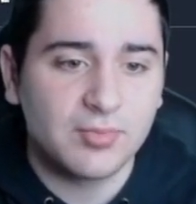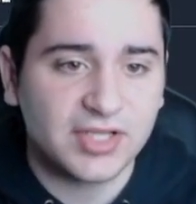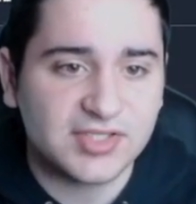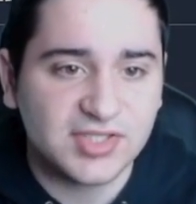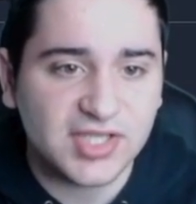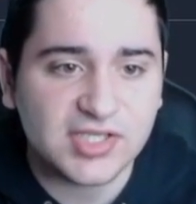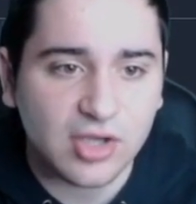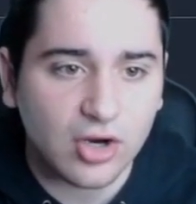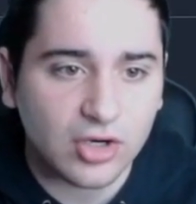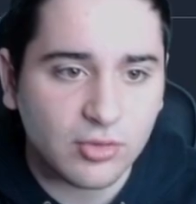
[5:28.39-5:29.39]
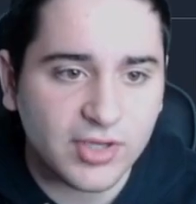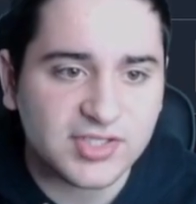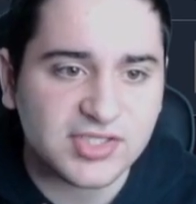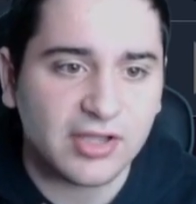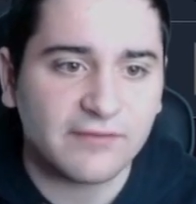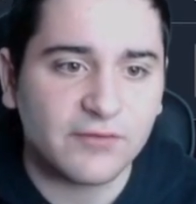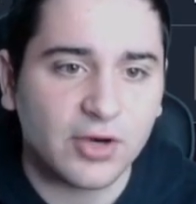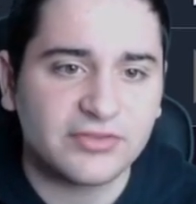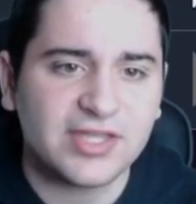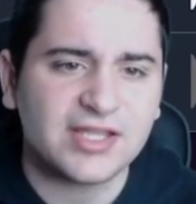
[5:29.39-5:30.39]
because these are quick selling for,
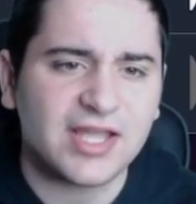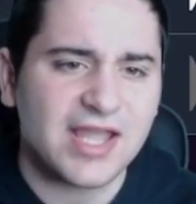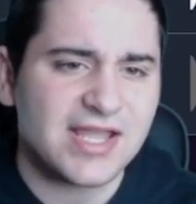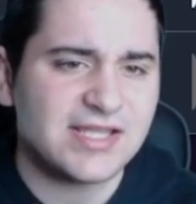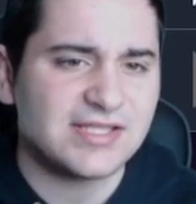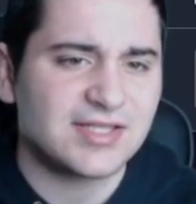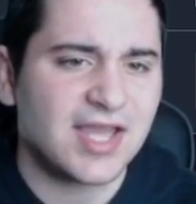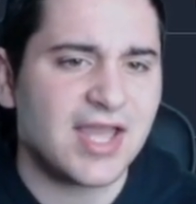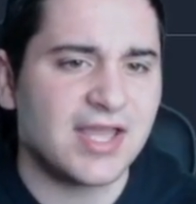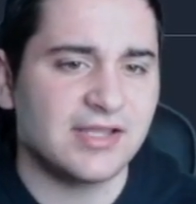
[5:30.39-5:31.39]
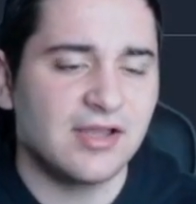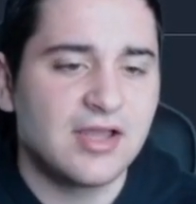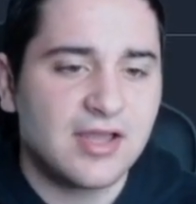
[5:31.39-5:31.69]
I think, 8K.